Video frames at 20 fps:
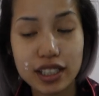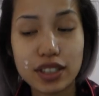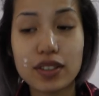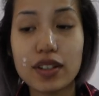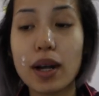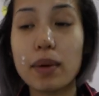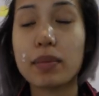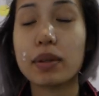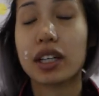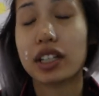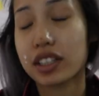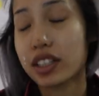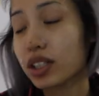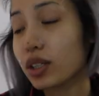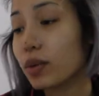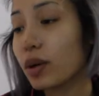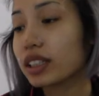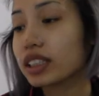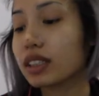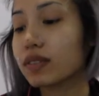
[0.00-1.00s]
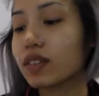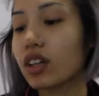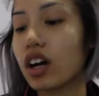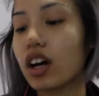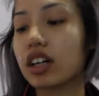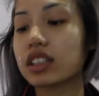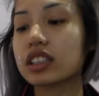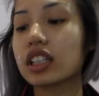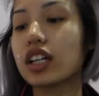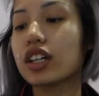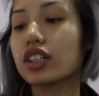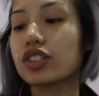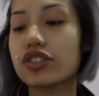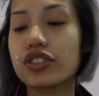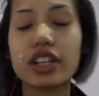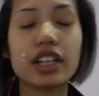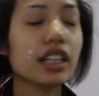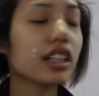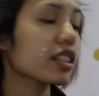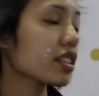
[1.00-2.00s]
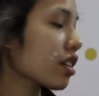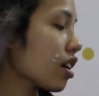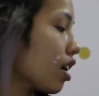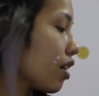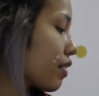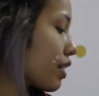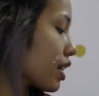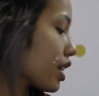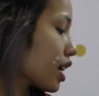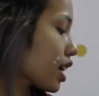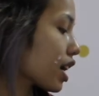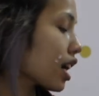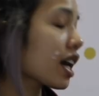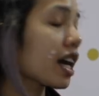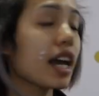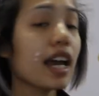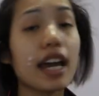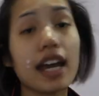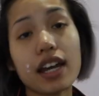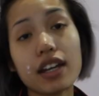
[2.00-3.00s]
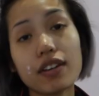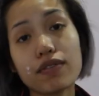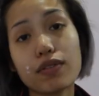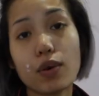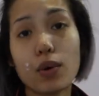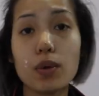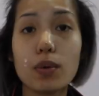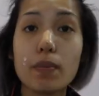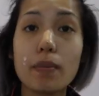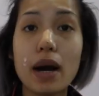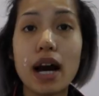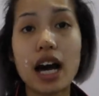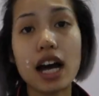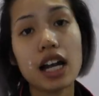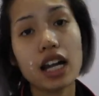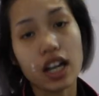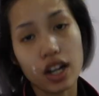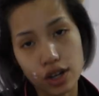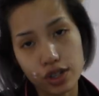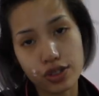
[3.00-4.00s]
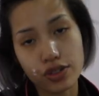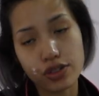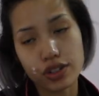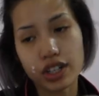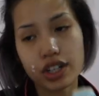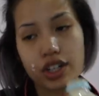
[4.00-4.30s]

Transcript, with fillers: So now I'm going to continue watching vlogs, drinking this coffee thing, and fold my laundry.